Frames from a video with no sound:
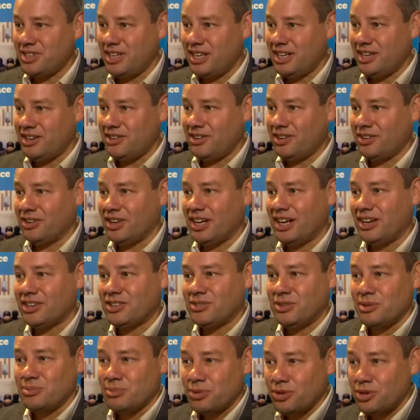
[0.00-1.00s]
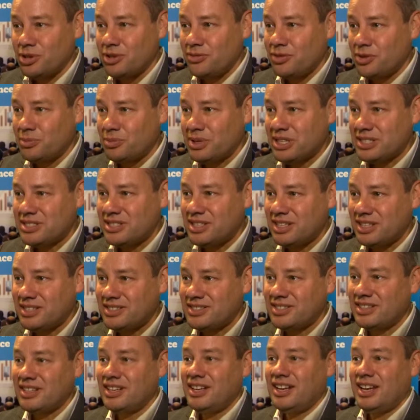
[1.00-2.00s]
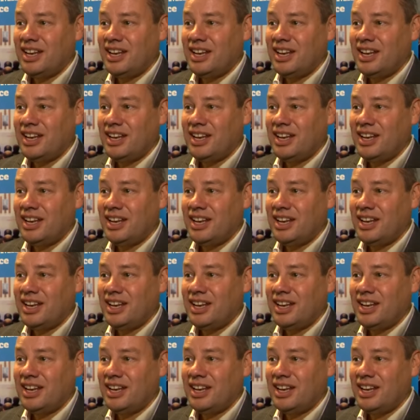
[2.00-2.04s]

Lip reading: here on how to improve your business,